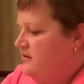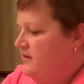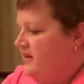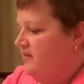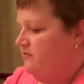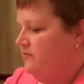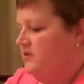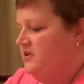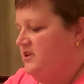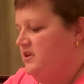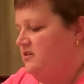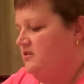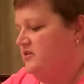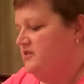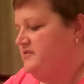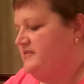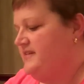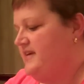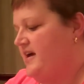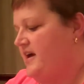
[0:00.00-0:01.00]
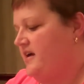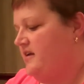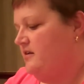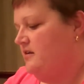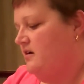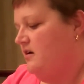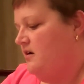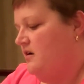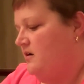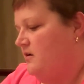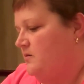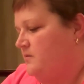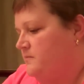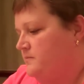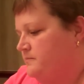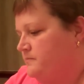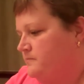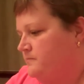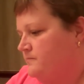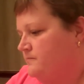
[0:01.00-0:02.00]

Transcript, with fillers: that really looks at um,